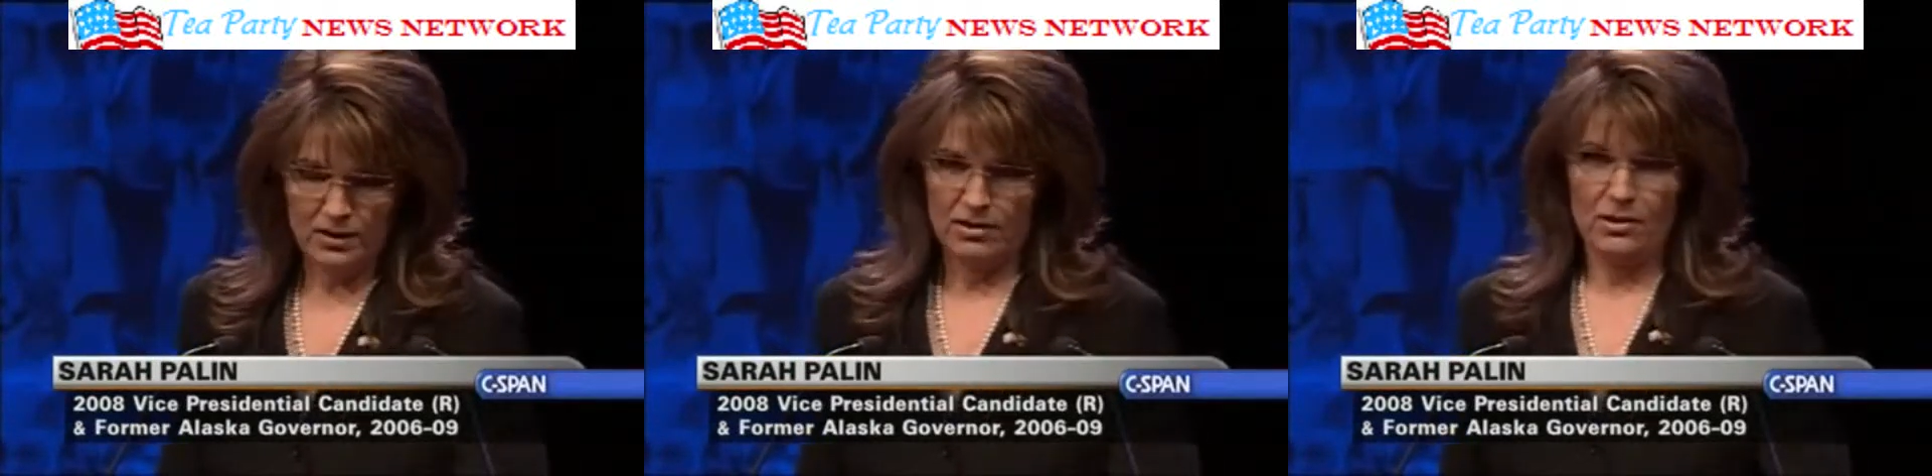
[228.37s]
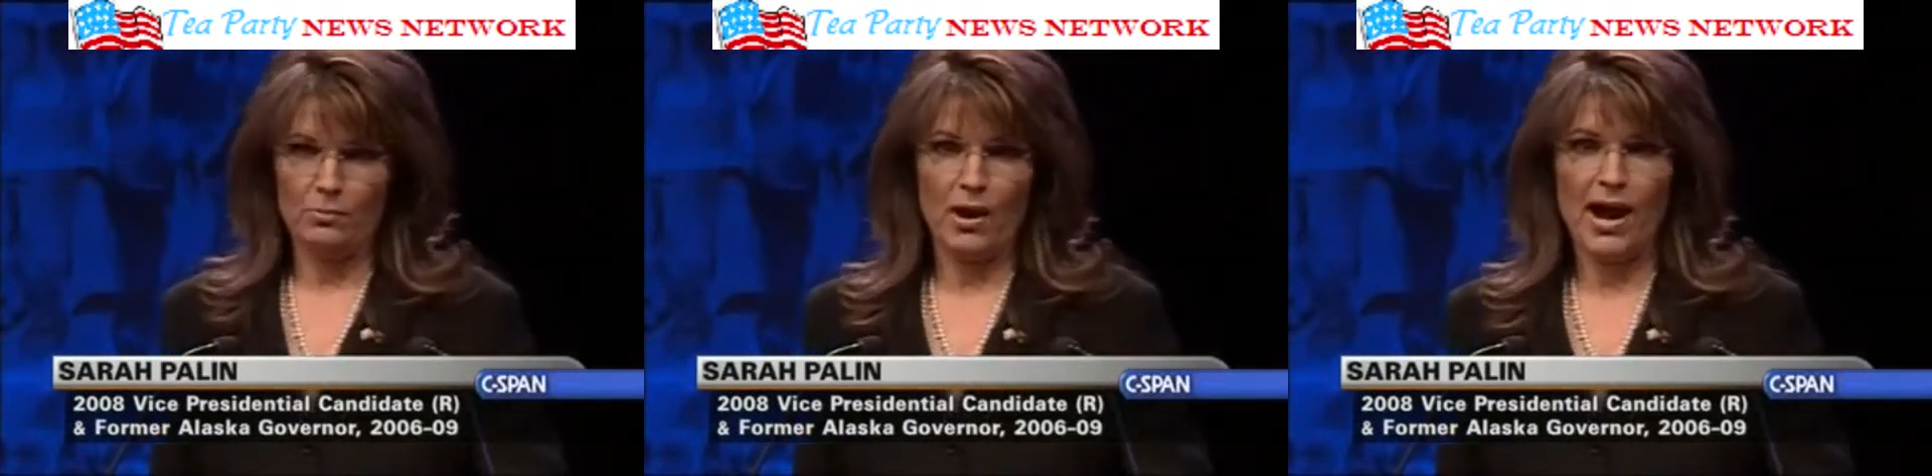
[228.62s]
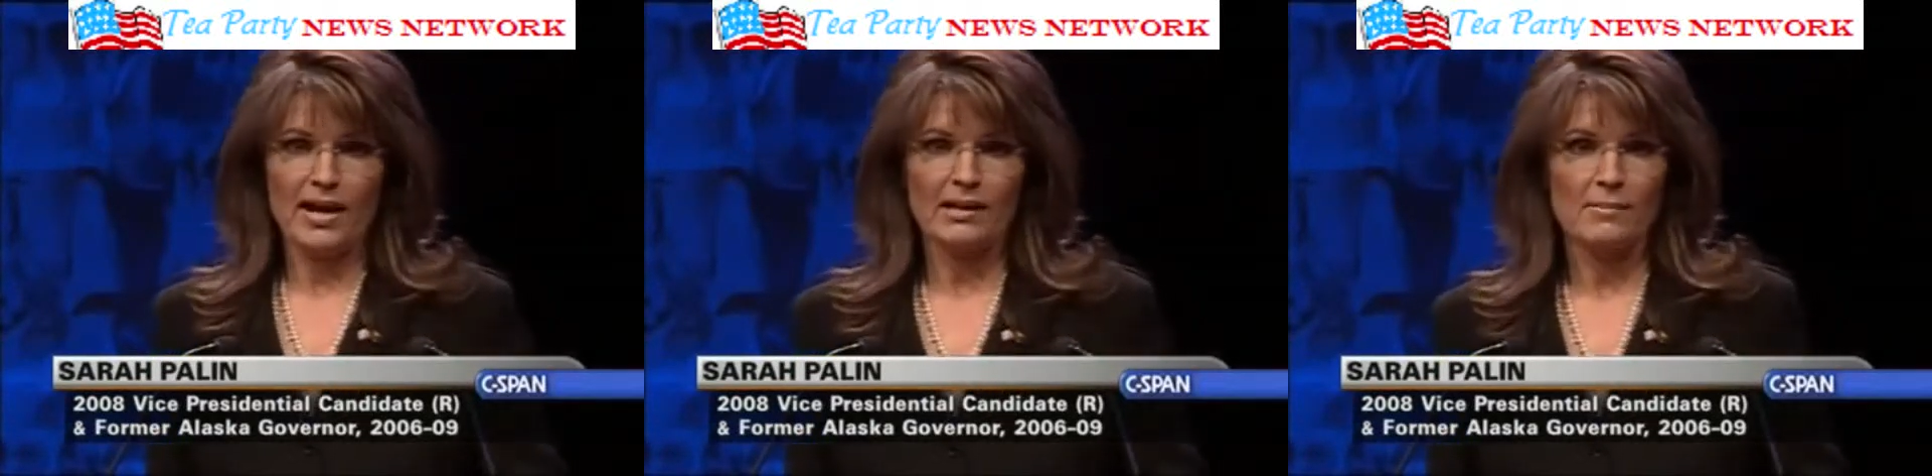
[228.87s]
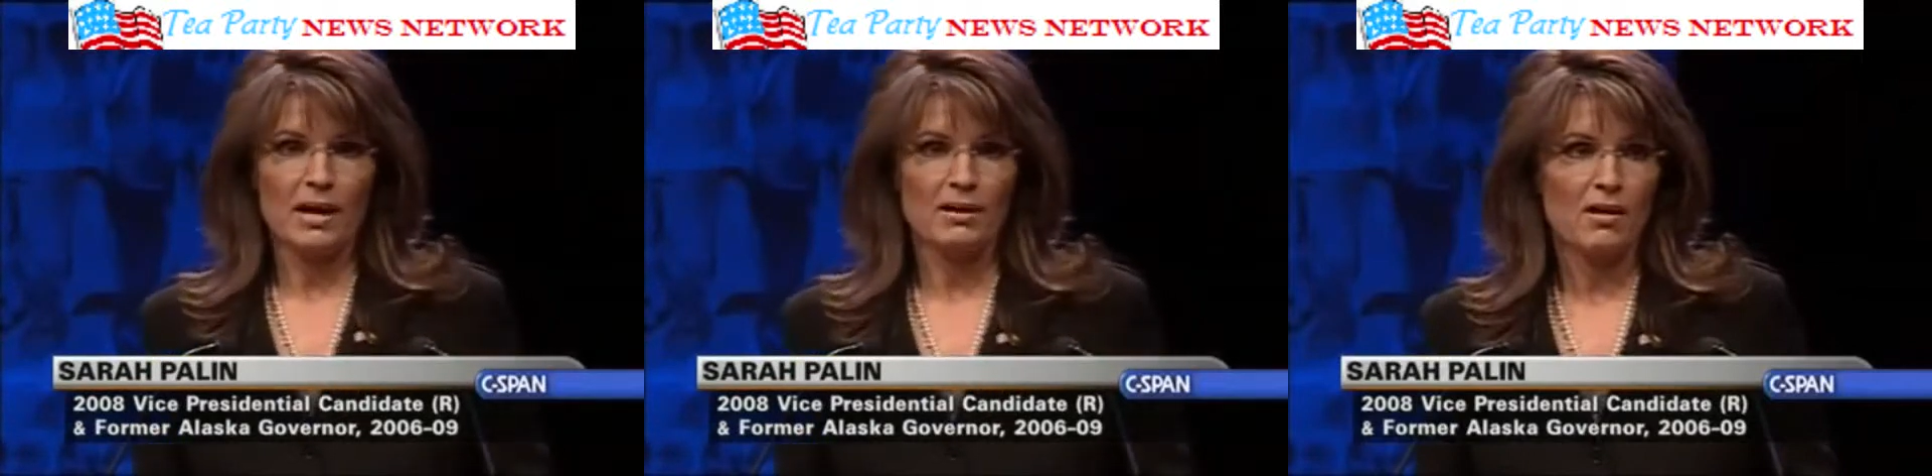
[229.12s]
you're, you're
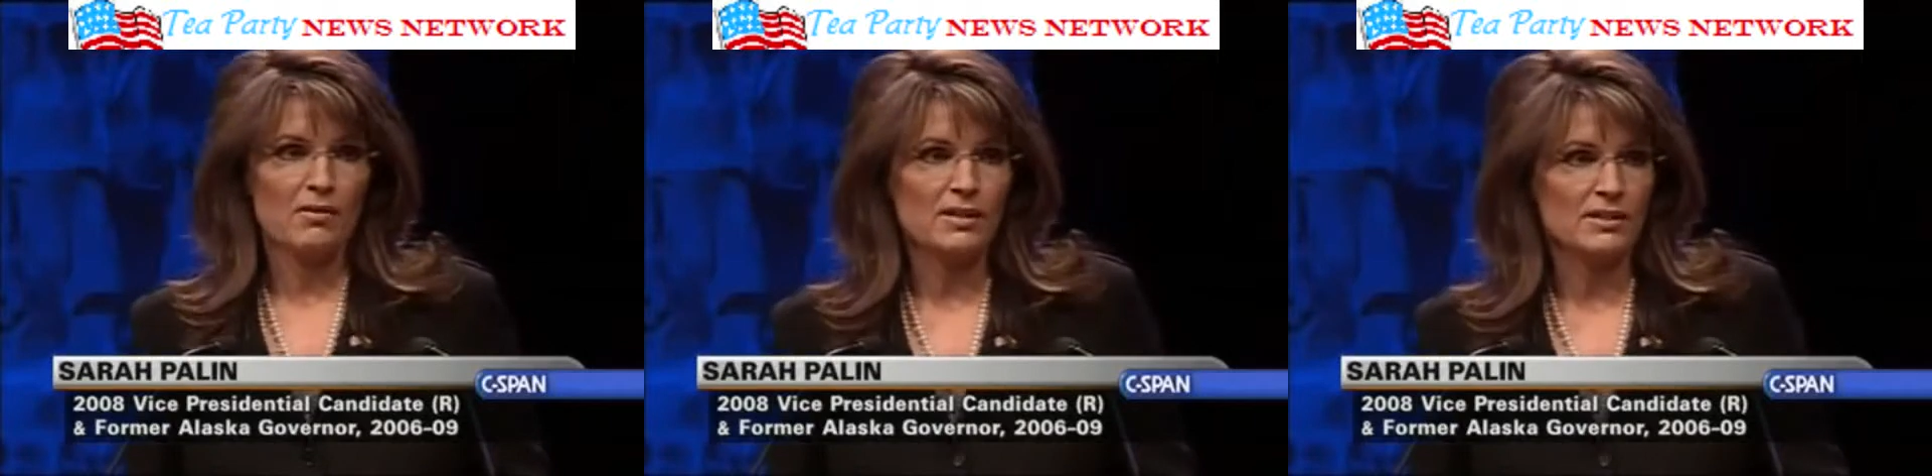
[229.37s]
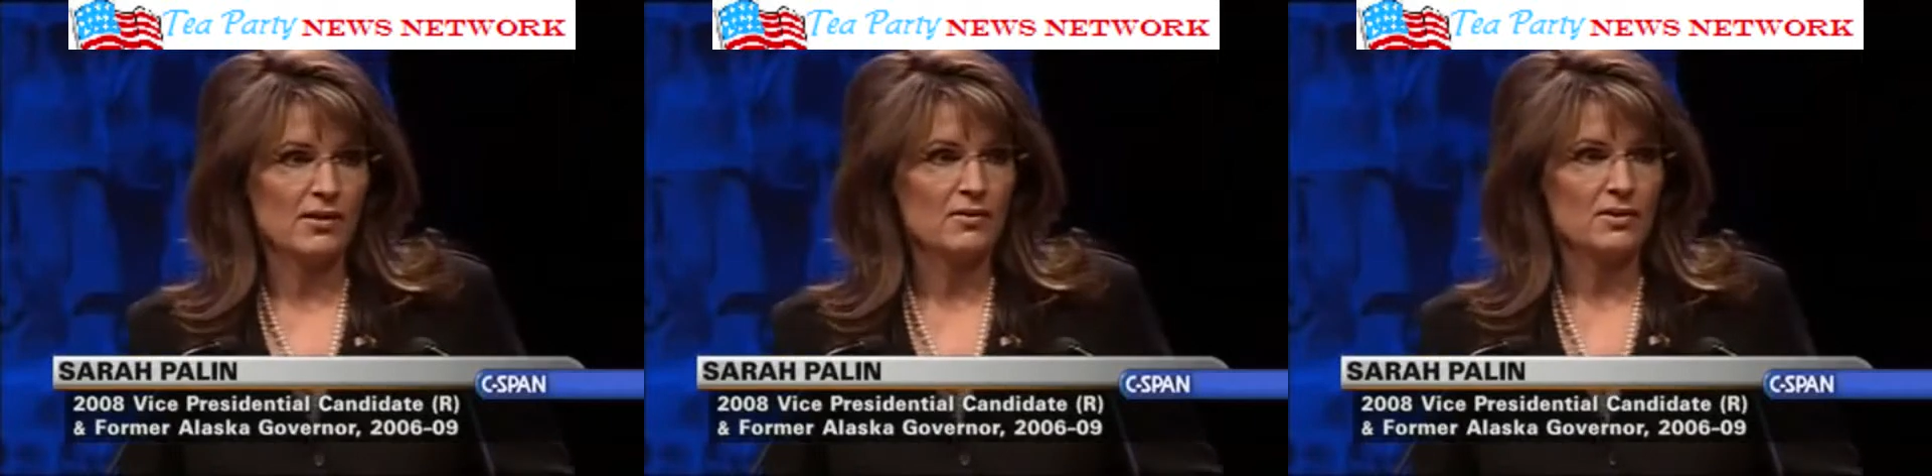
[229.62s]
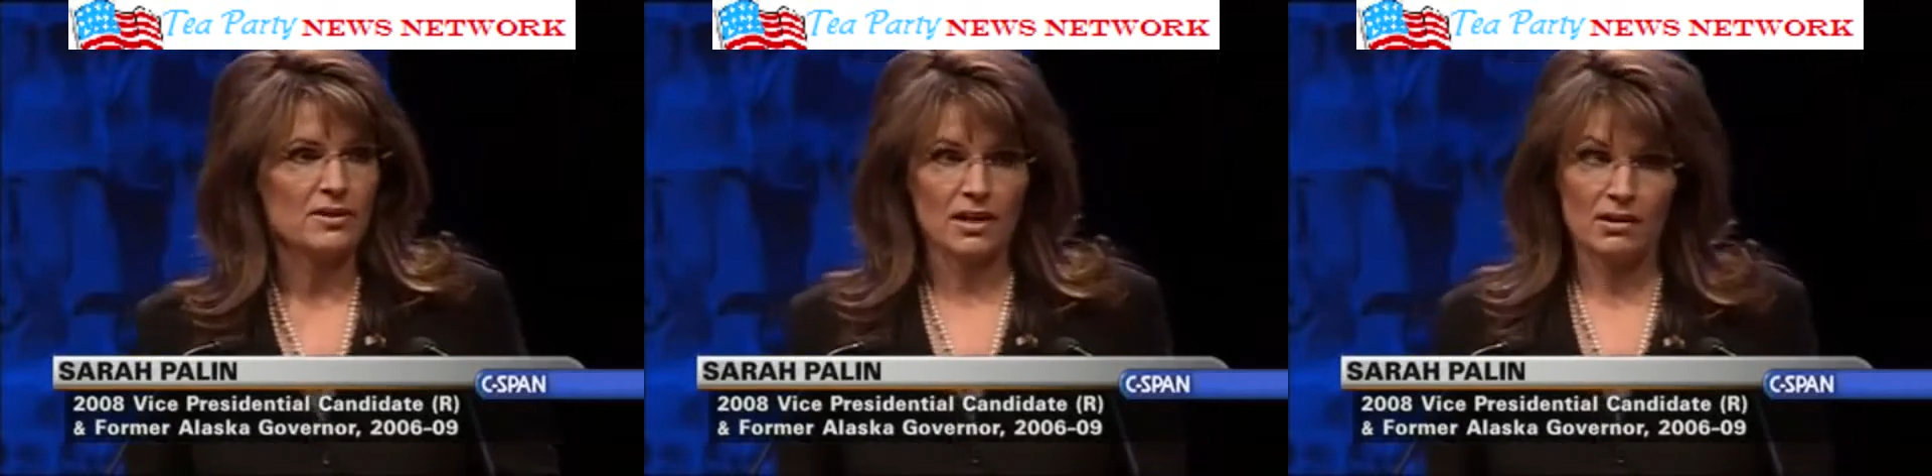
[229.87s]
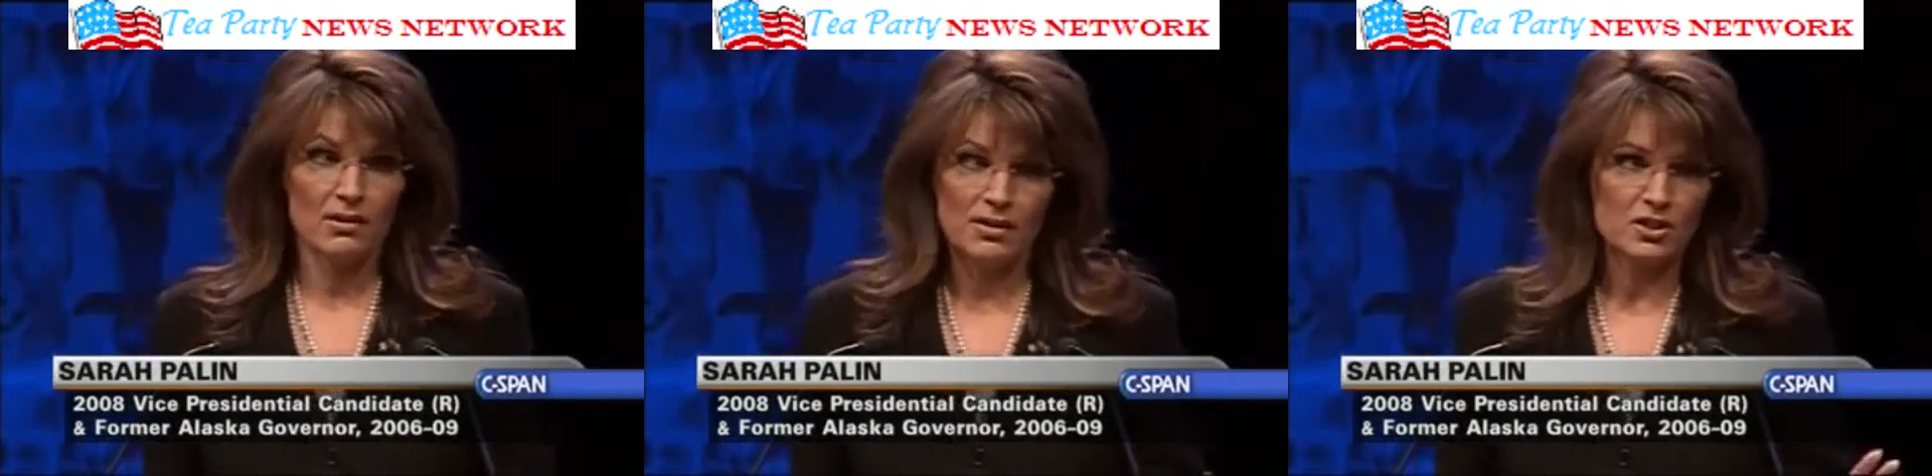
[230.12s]
bragging about all these other
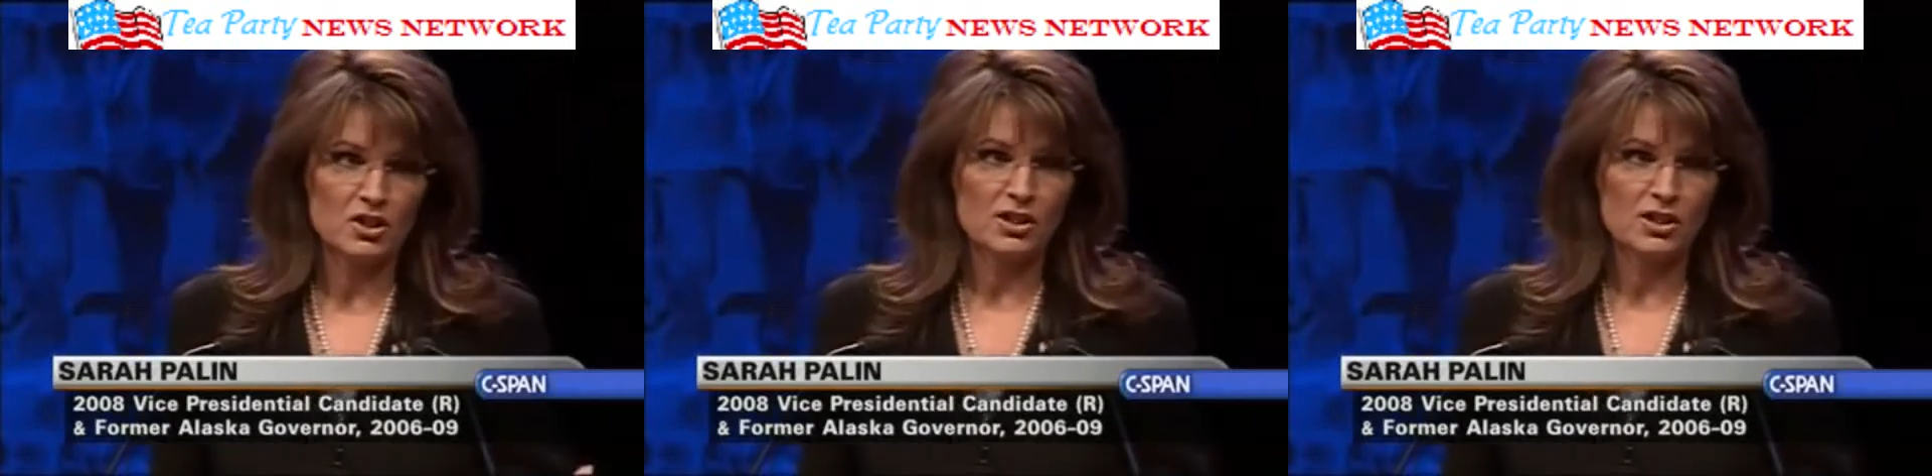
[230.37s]
terrorists